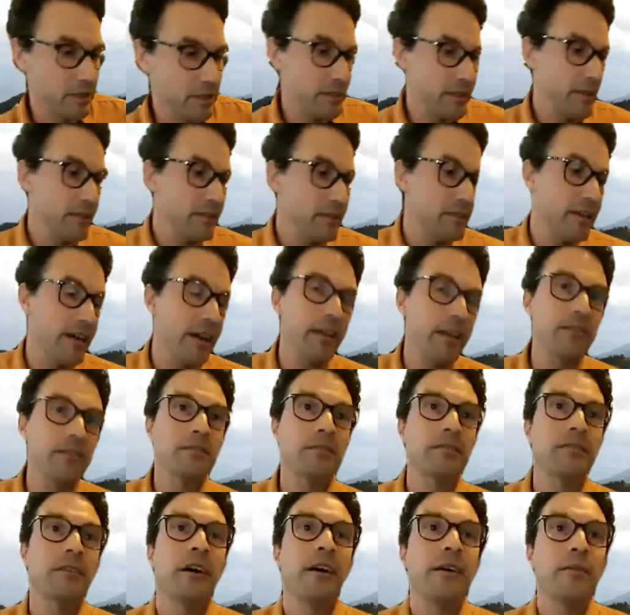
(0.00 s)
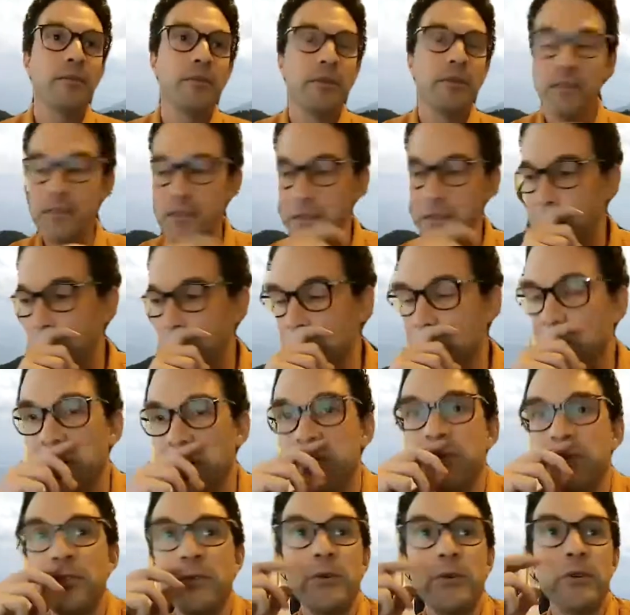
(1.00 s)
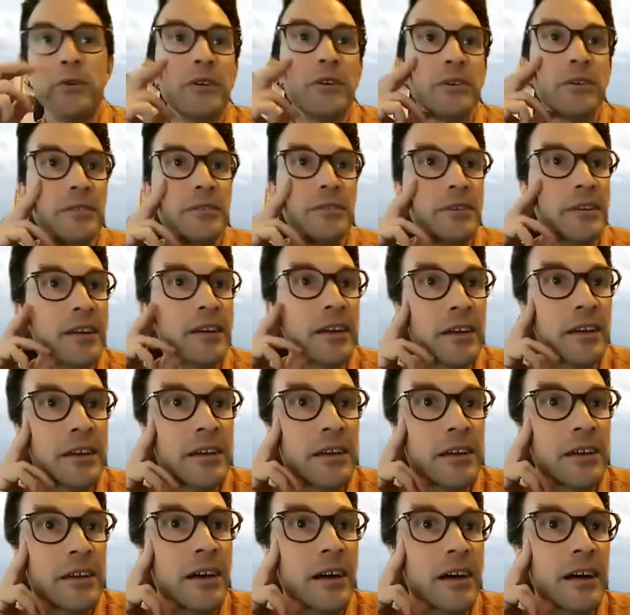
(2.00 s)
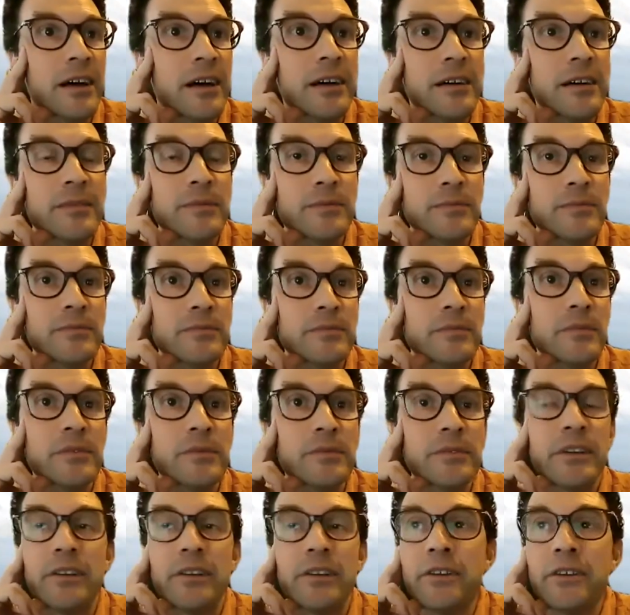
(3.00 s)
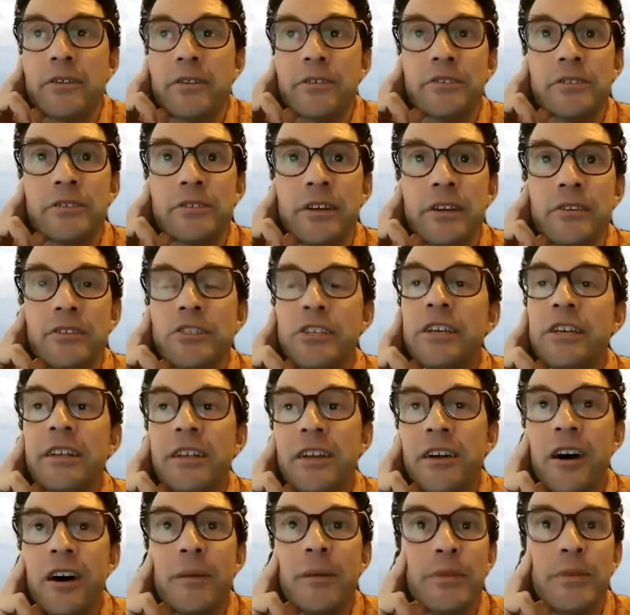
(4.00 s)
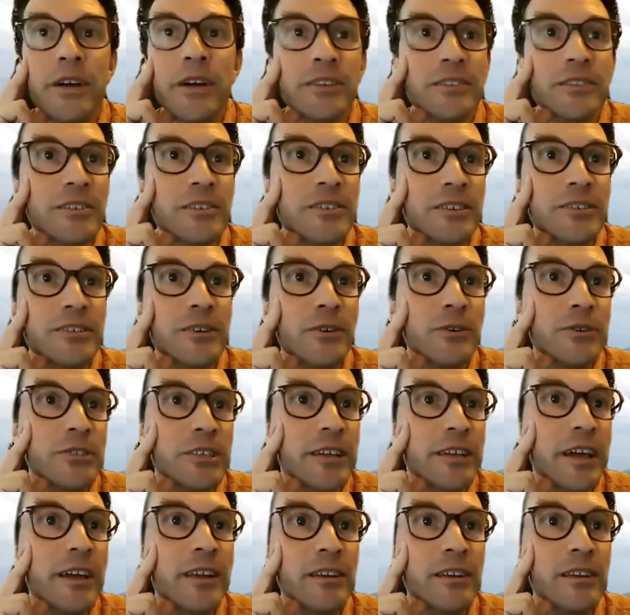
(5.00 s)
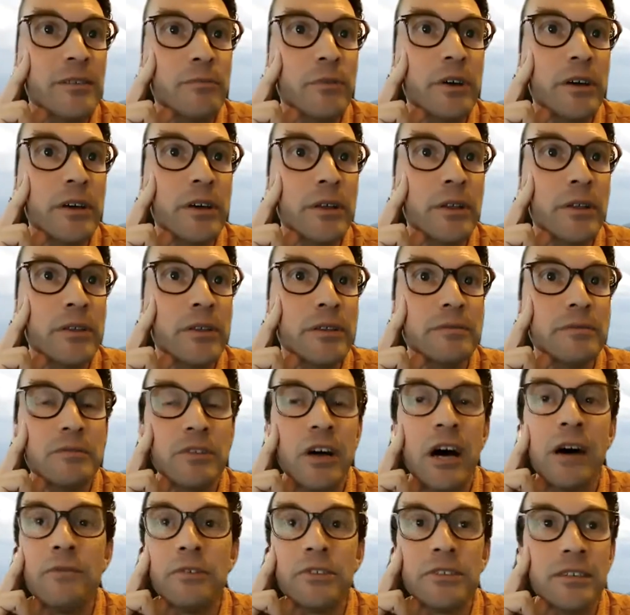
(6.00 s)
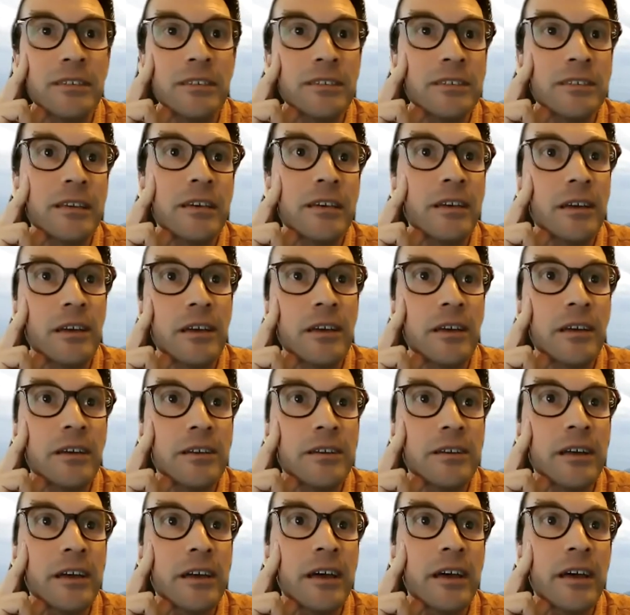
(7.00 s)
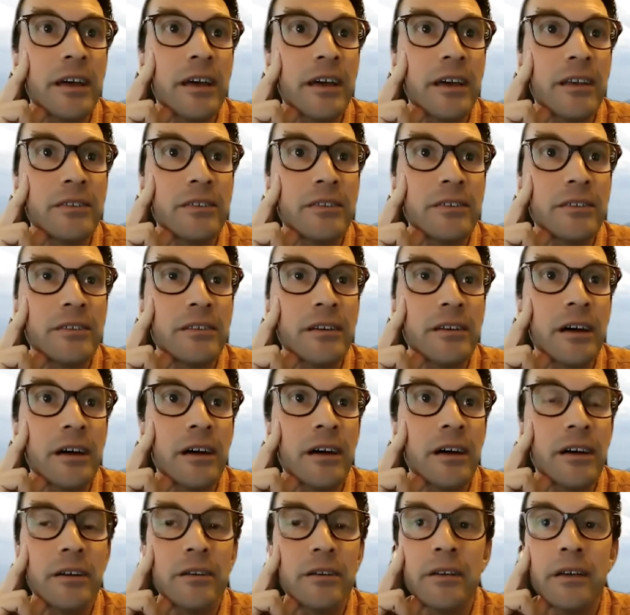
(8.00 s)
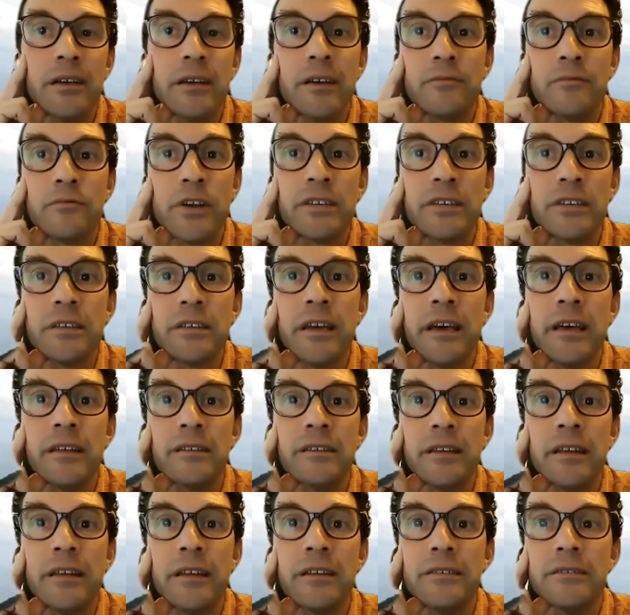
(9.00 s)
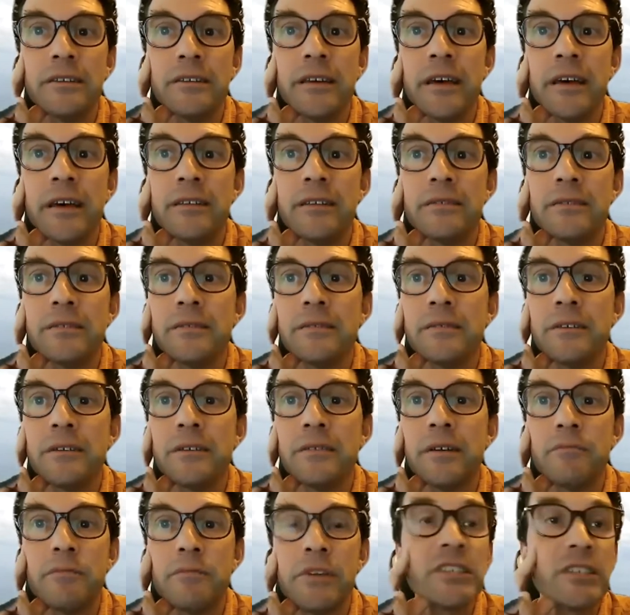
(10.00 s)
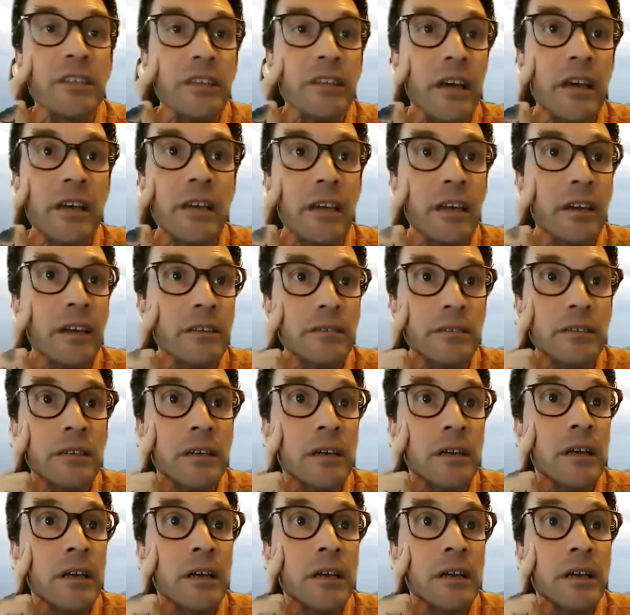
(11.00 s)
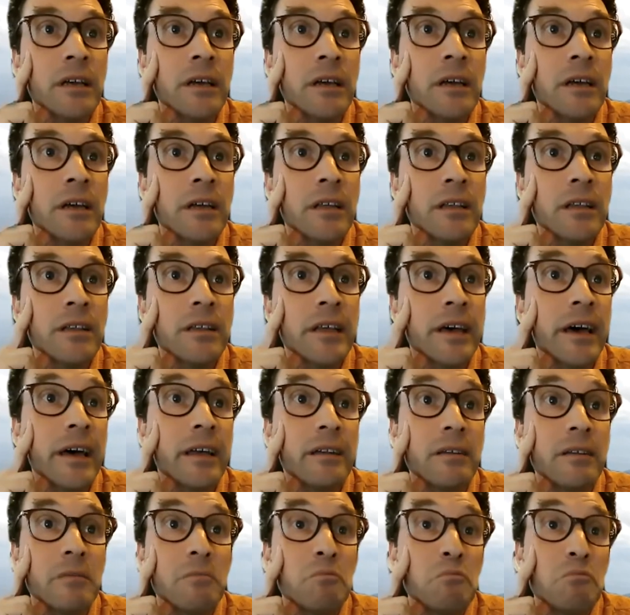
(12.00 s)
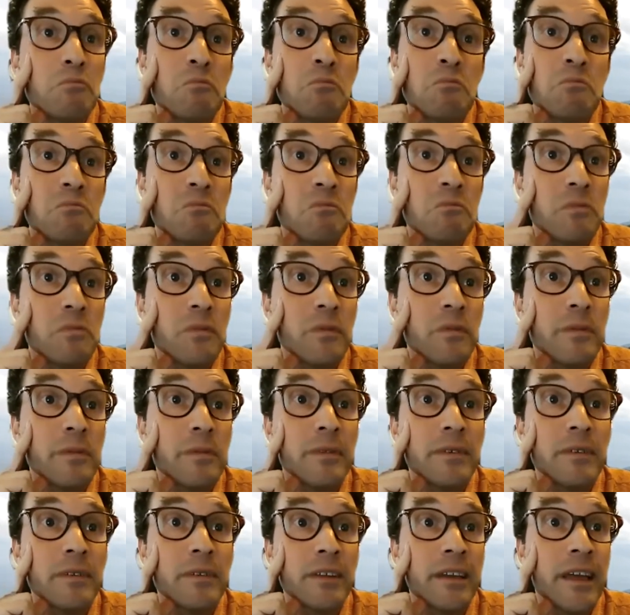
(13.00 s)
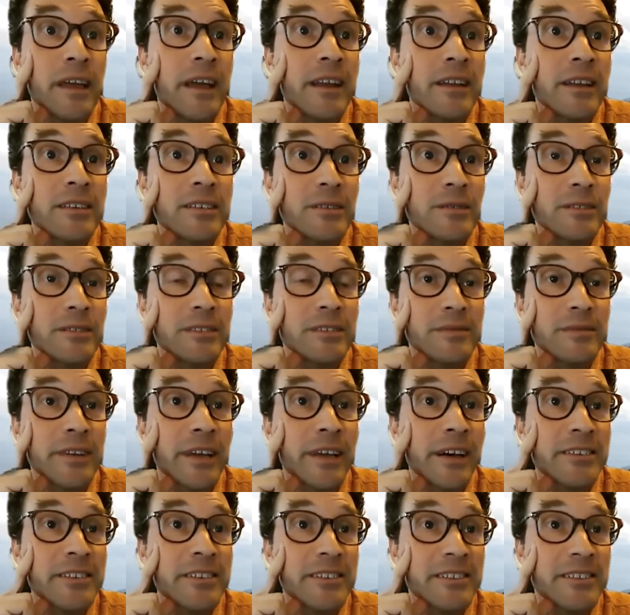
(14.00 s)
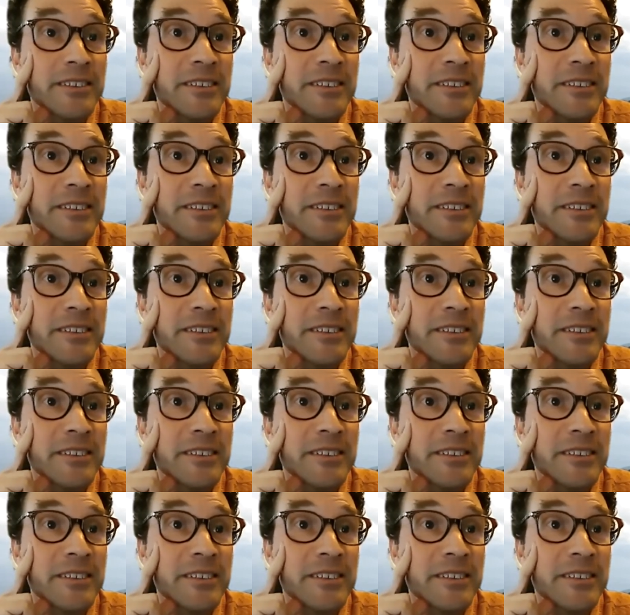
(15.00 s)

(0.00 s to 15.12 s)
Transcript: insects, I would you know look for um, you know, there are, there are gene complexes associated with novelty seeking and, uh, and risk and, and, and risk taking that Katie's, yes?